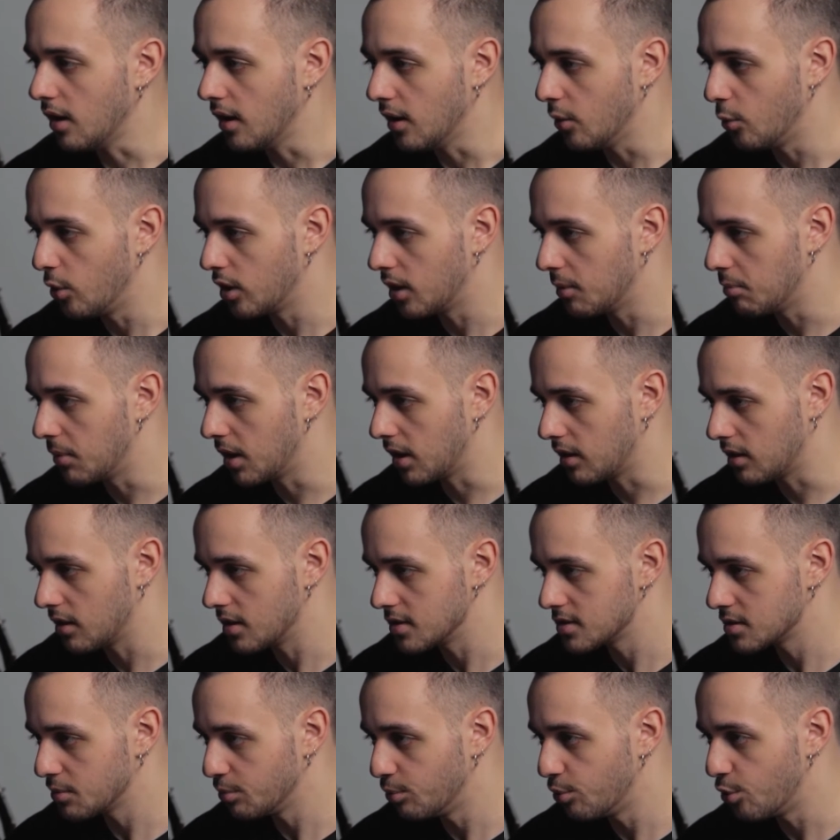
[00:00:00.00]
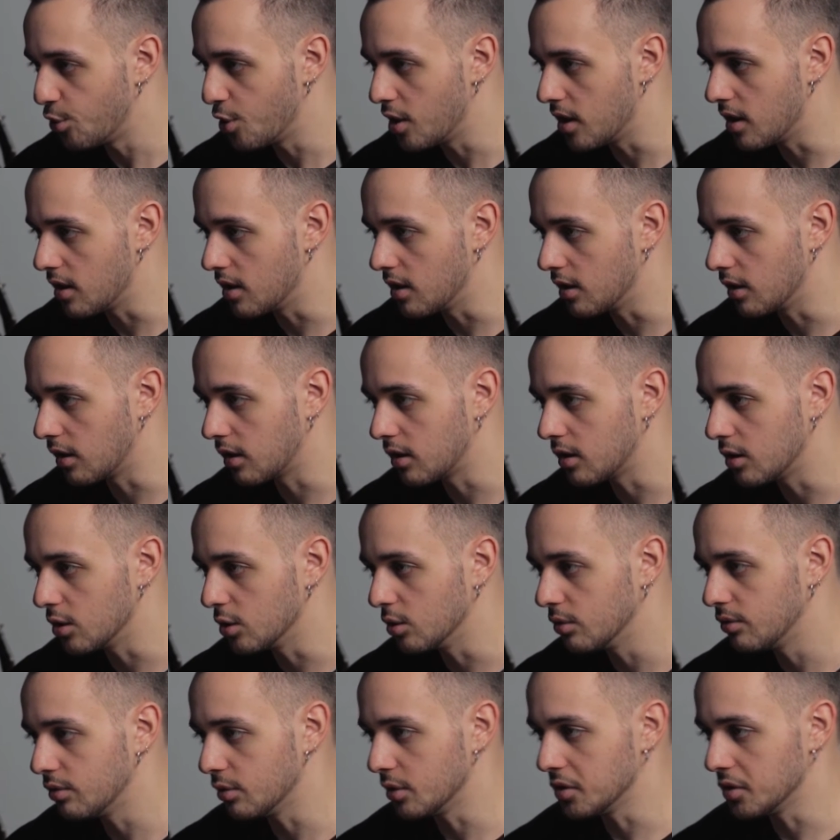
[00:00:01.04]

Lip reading: We can make this pre-EQ, for